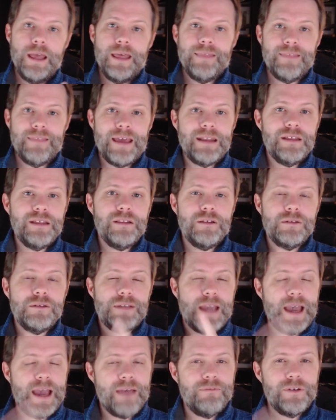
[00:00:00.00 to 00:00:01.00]
That includes
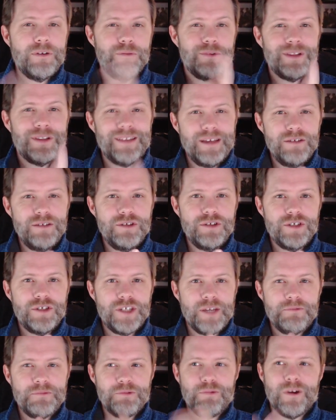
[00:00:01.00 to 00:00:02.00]
having
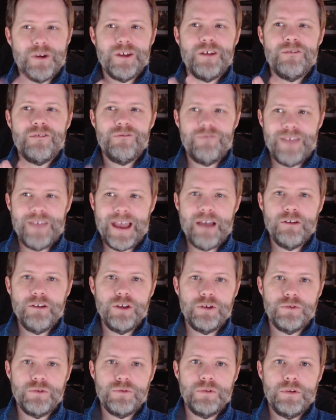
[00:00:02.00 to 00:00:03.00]
relationships where you're
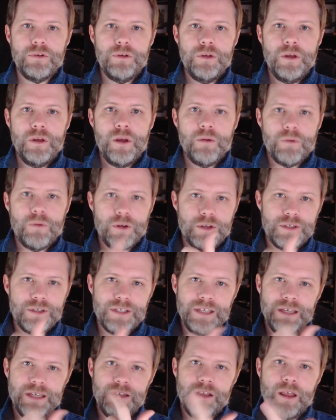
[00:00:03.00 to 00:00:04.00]
valued, where you're
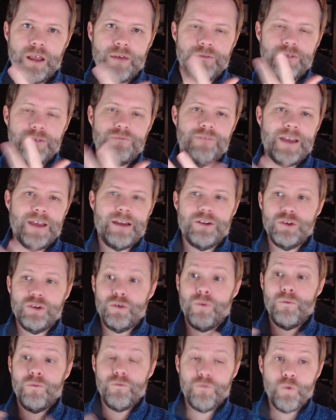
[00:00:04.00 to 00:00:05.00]
seen, loved, and valued
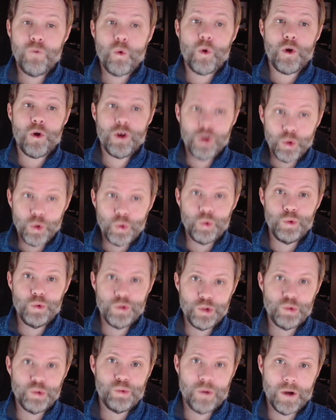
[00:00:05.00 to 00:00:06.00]
for who
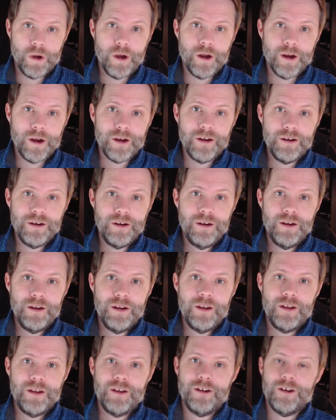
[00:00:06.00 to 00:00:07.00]
you are.
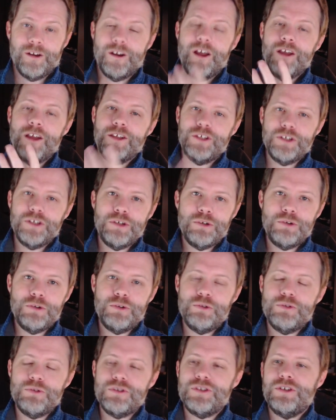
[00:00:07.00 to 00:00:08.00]
You're not
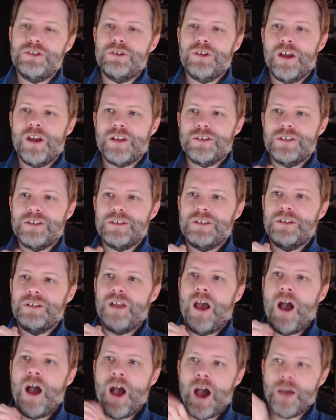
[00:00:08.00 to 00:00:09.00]
used. You're not just an
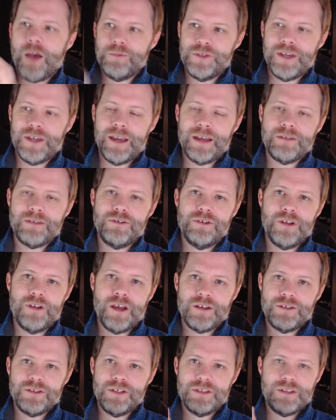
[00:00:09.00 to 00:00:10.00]
object. You're
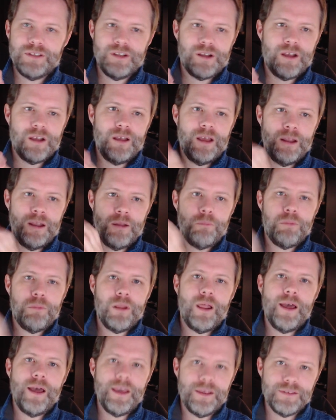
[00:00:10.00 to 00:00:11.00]
not just an
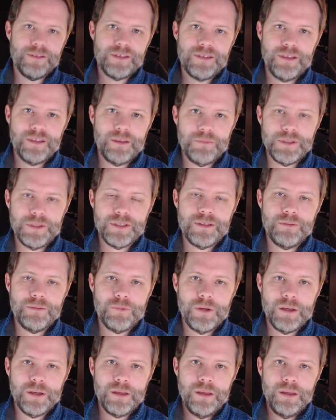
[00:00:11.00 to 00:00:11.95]
appliance to them in some way.